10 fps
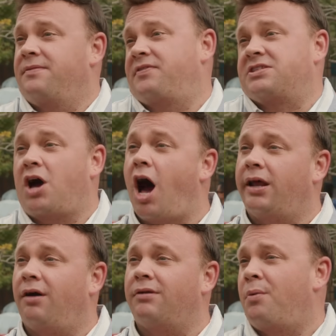If it's hot
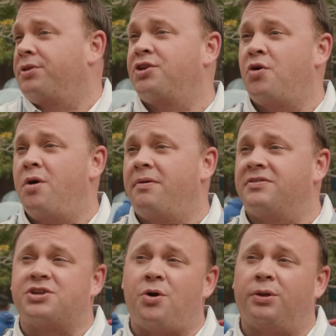out, I want the Dole Whip. If
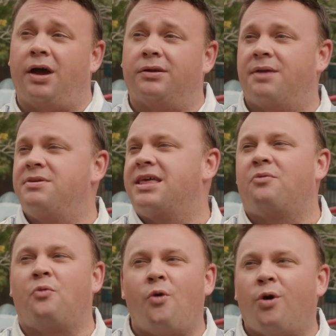it's cold out, give me
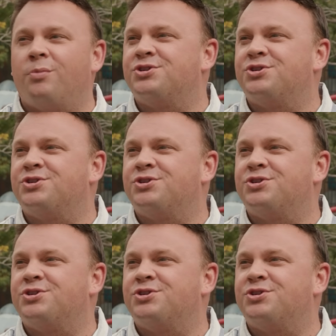that warm